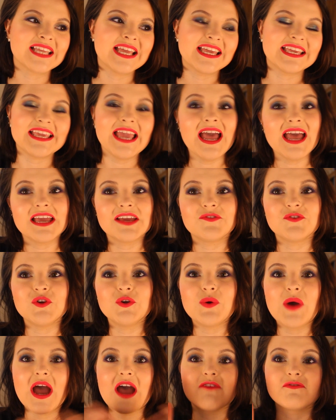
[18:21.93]
Yeah, if you
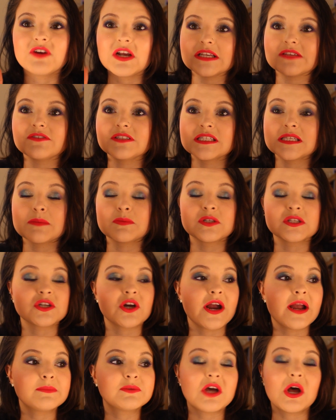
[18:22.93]
have not
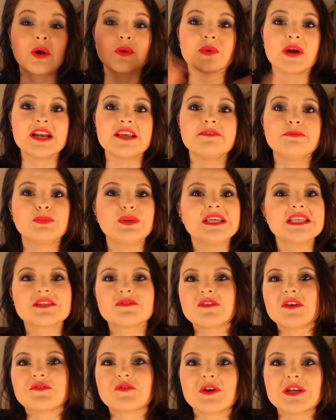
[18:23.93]
subscribed already, please
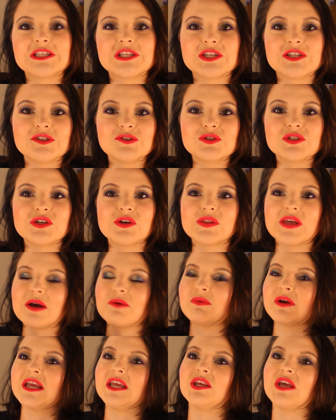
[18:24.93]
feel free to do so. That
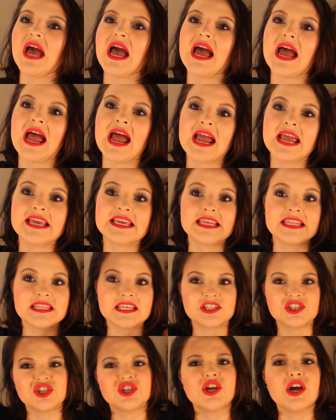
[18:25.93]
way I can
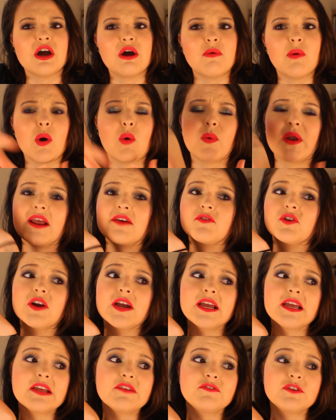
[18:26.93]
let you know whenever
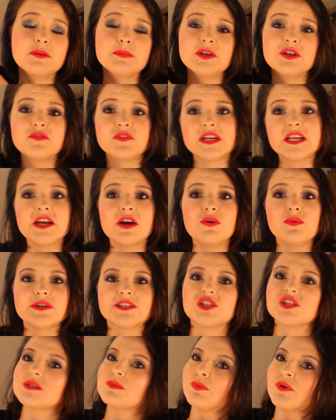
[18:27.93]
I film a new video, which
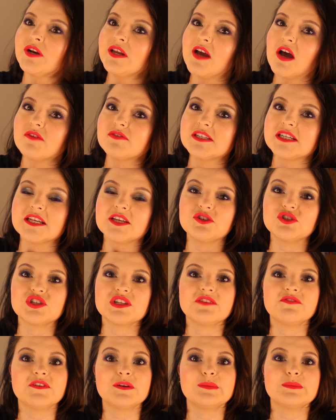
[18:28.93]
is pretty often. I
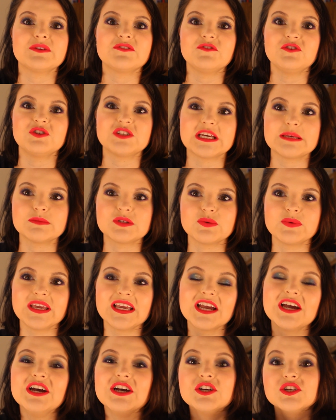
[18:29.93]
usually film a few times a week.
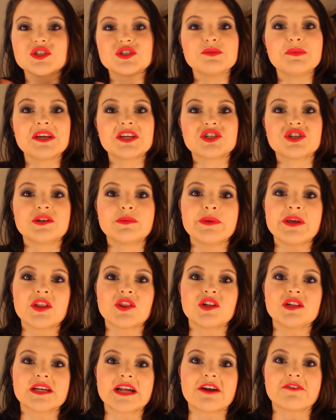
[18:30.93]
So make sure to be on the
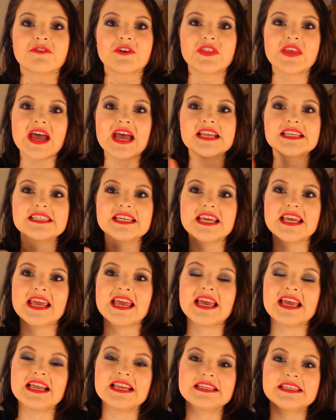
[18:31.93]
lookout for that.
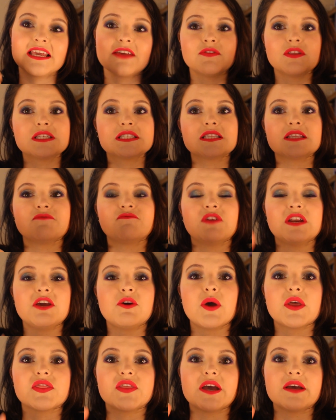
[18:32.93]
And give this video
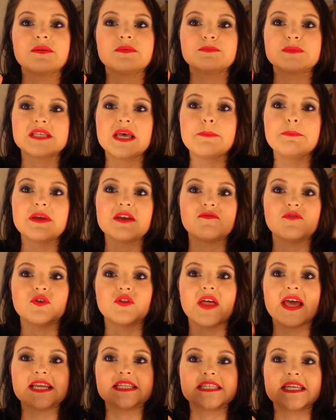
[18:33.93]
a thumbs up if you
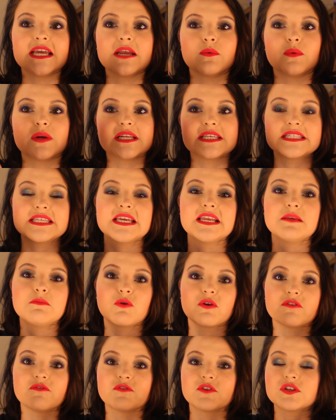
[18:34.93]
liked it and want to see any
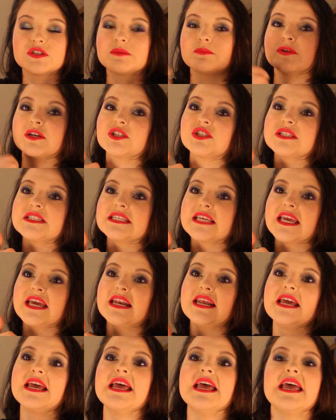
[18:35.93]
more first impressions again.
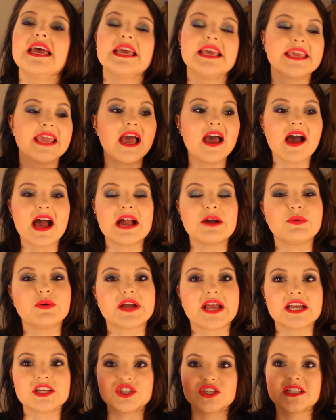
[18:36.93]
Yeah, I will
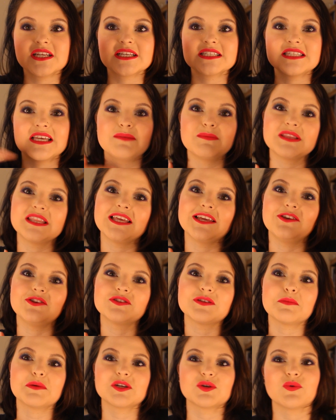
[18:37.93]
catch you next time and thank you so
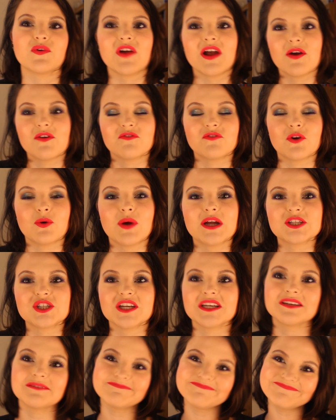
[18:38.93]
much for watching.